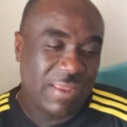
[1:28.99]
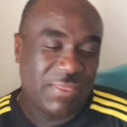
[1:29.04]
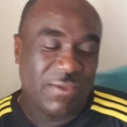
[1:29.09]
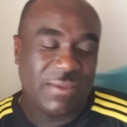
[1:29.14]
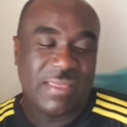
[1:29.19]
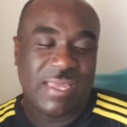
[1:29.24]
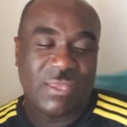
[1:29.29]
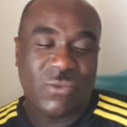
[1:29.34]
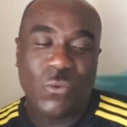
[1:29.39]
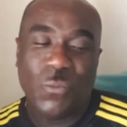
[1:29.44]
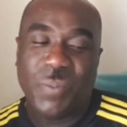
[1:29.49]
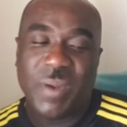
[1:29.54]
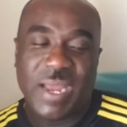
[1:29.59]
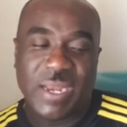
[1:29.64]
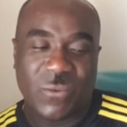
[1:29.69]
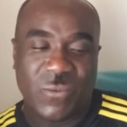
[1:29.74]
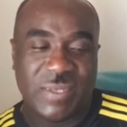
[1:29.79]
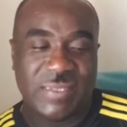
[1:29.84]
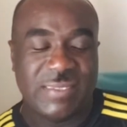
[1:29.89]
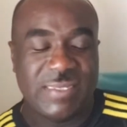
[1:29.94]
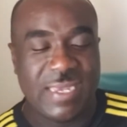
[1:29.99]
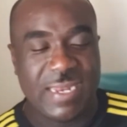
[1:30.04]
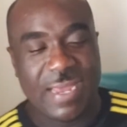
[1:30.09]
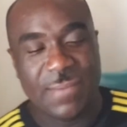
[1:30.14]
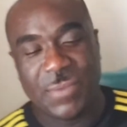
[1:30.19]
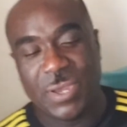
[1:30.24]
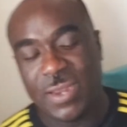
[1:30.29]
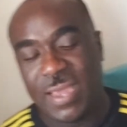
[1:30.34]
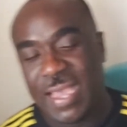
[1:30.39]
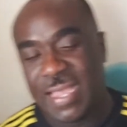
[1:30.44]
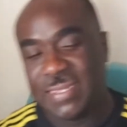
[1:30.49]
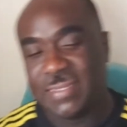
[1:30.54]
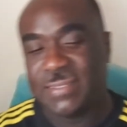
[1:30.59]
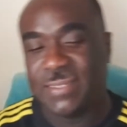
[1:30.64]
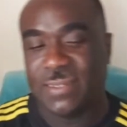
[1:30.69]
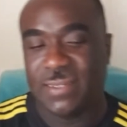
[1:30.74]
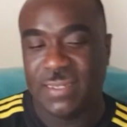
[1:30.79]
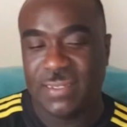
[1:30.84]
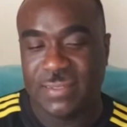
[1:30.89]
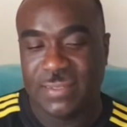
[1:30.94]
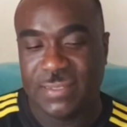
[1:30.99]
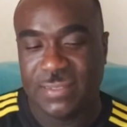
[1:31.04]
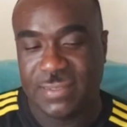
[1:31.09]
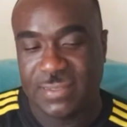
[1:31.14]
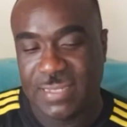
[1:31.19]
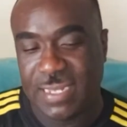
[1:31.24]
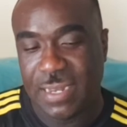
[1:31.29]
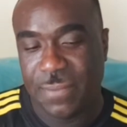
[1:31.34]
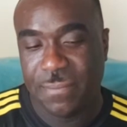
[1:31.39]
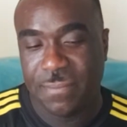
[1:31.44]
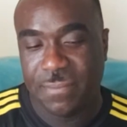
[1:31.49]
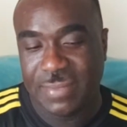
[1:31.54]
so it's a two-part question. I'm going to answer this cinnamon